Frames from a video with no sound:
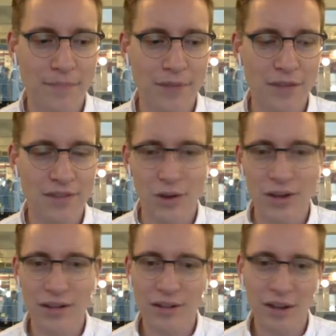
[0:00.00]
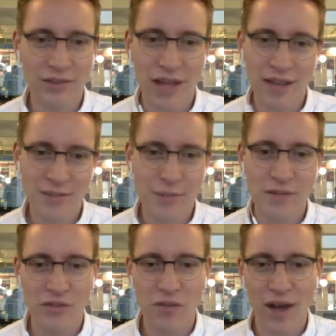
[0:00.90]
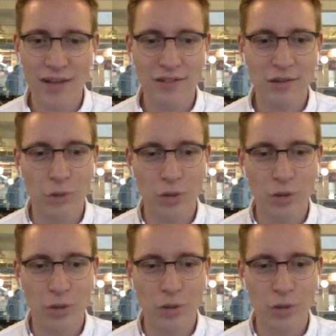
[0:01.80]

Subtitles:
is there any kind of last bit of advice that you want